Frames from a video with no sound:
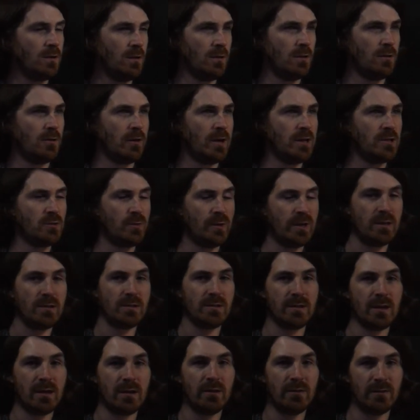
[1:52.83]
Okay, so we
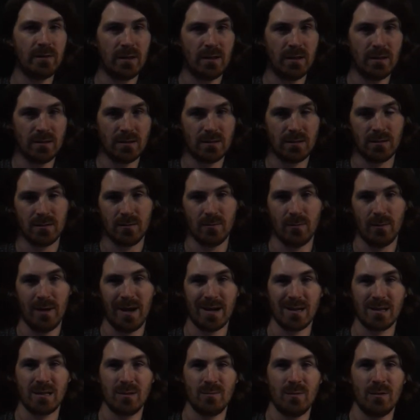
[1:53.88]
considered these
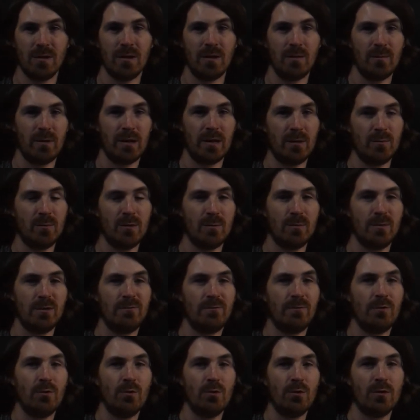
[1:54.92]
maxima and minima
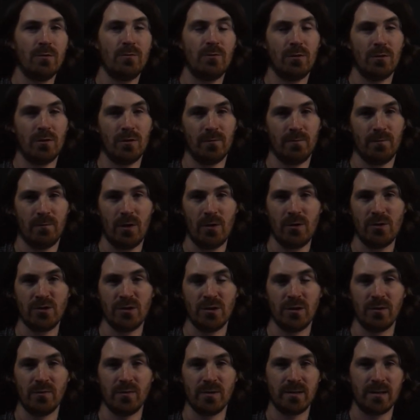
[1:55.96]
before for a function
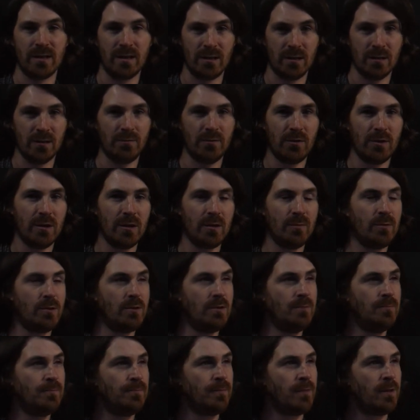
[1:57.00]
of a single variable.
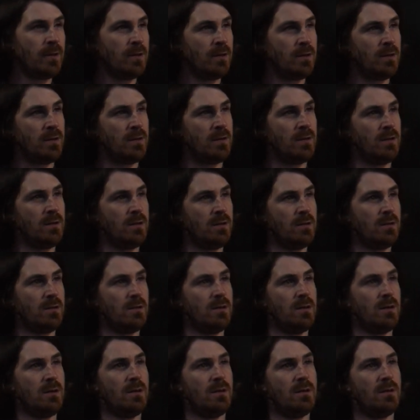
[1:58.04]

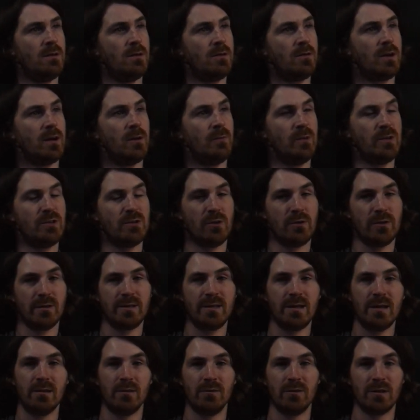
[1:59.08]
Okay, and we saw the
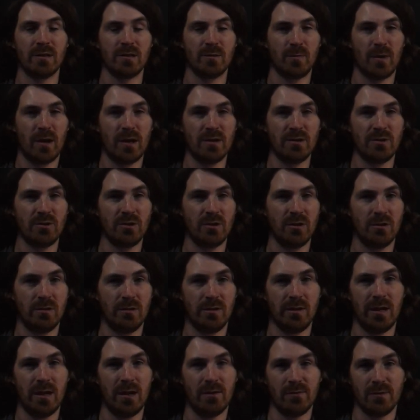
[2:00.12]
Taylor expansion
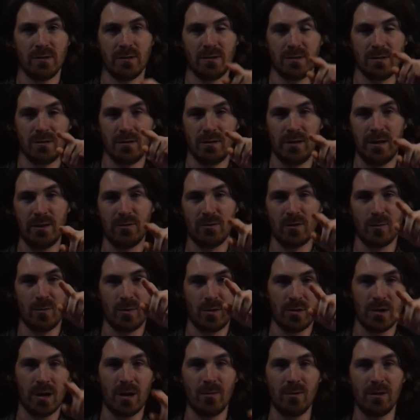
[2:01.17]
gave us either a
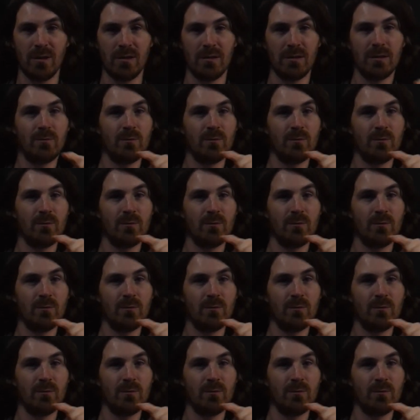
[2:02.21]
parabola that